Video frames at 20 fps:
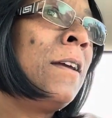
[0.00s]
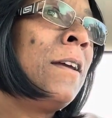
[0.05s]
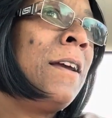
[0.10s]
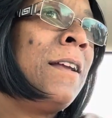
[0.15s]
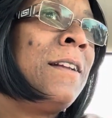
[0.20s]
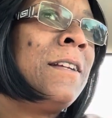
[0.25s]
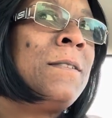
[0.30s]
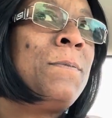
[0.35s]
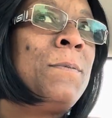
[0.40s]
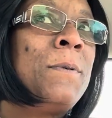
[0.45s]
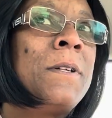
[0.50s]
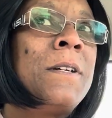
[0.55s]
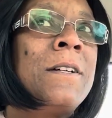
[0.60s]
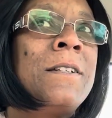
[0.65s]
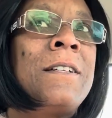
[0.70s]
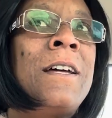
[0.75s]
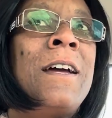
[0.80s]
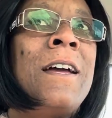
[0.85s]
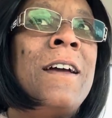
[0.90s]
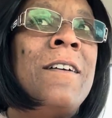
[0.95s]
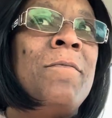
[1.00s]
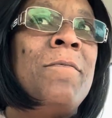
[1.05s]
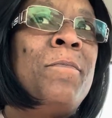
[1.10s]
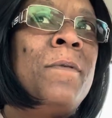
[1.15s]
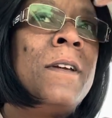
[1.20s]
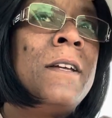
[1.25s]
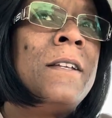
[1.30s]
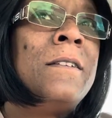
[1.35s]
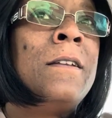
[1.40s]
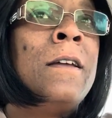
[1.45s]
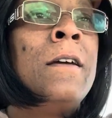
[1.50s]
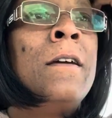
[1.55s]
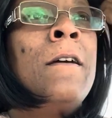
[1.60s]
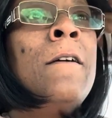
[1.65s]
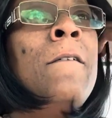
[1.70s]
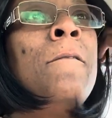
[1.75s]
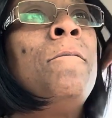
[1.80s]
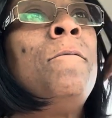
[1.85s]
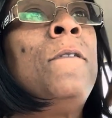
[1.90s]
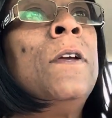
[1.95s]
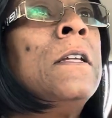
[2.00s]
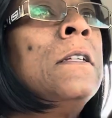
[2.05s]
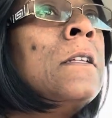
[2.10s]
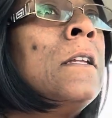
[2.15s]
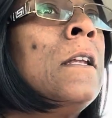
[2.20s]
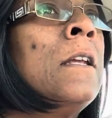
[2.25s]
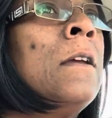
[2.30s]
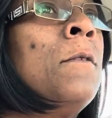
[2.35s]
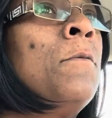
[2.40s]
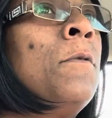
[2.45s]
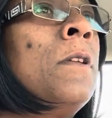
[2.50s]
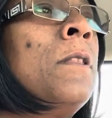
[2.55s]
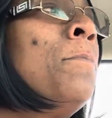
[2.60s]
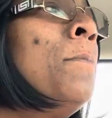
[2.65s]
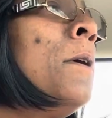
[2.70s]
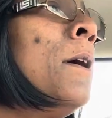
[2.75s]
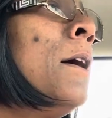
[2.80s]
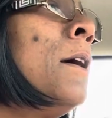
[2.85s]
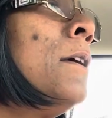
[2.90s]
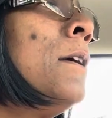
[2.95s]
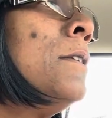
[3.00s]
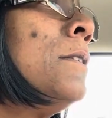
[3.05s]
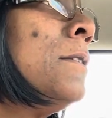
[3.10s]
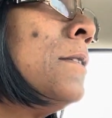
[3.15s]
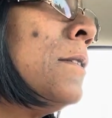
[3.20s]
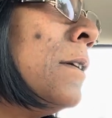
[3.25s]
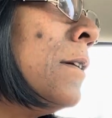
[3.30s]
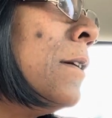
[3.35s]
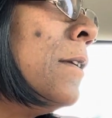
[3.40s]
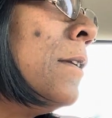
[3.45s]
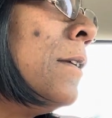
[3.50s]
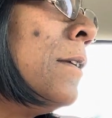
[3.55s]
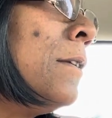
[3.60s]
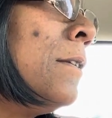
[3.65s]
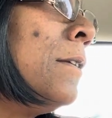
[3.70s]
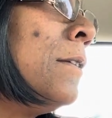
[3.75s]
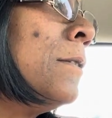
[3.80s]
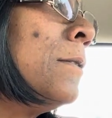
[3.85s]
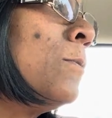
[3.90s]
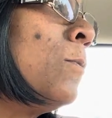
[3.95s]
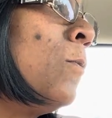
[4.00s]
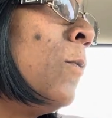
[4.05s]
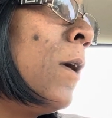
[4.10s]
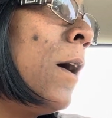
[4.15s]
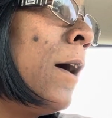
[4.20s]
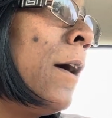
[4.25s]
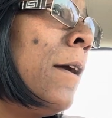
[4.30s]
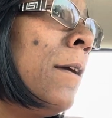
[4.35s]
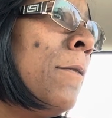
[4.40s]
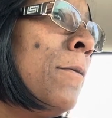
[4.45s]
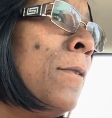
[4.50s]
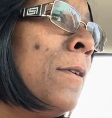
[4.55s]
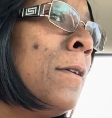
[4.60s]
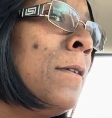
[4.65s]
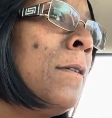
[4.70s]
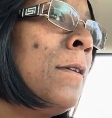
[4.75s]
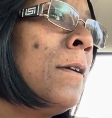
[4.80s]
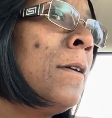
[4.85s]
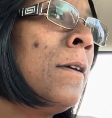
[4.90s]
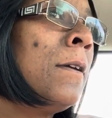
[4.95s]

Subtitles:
and that's because I have been visiting with my son and his wife and